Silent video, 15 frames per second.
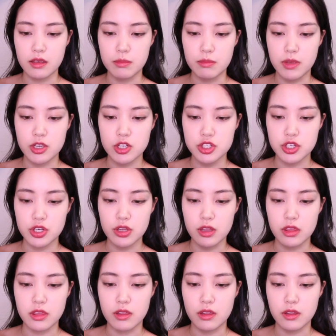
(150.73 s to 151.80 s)
and make sure
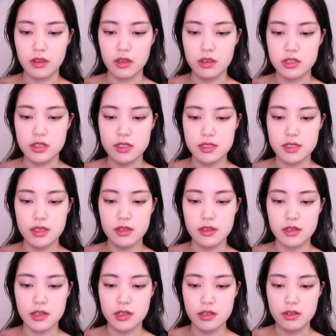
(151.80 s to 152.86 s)
that the
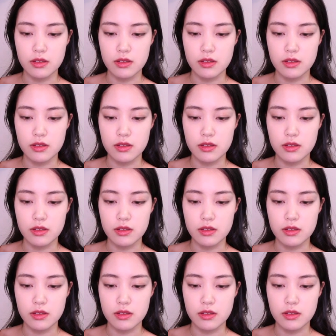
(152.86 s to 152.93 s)
concealer